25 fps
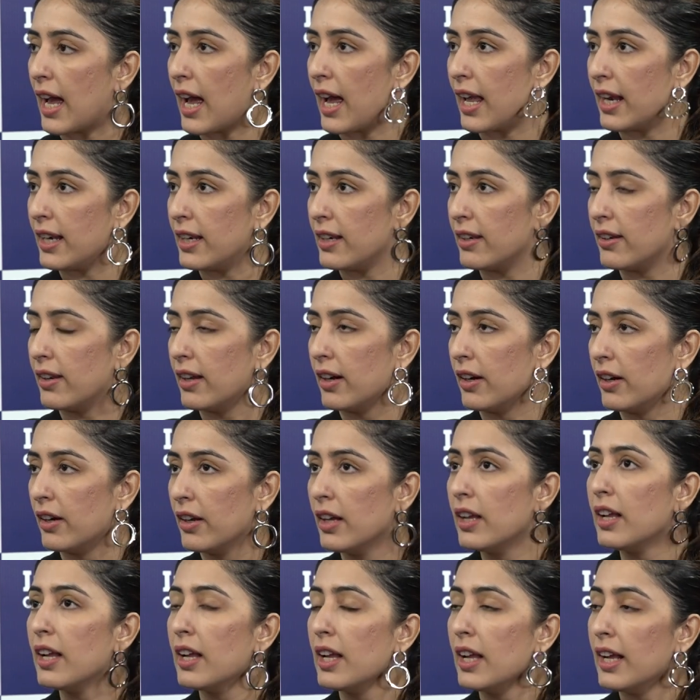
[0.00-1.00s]
and
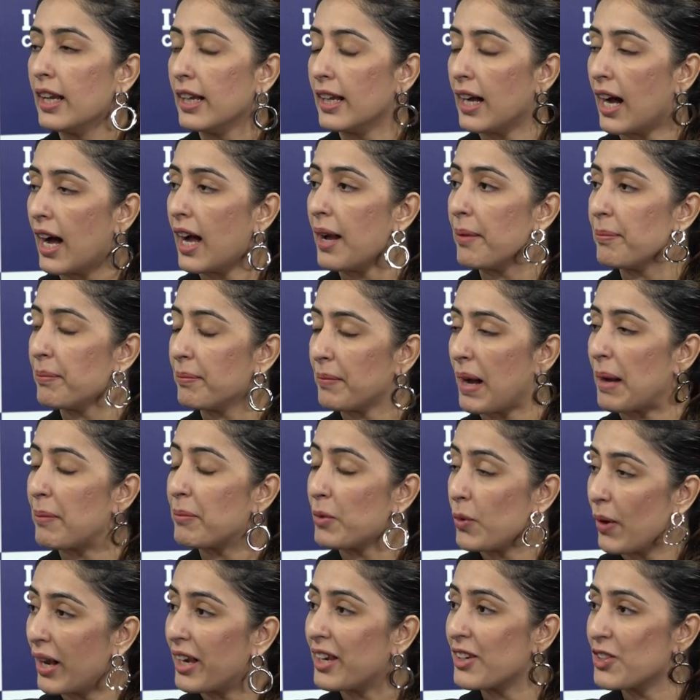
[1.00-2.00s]

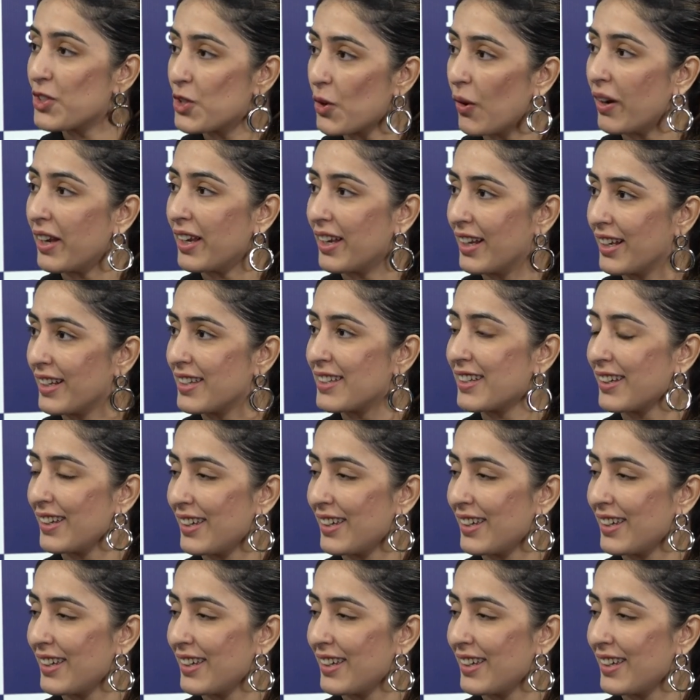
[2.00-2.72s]
I'm quite enjoying it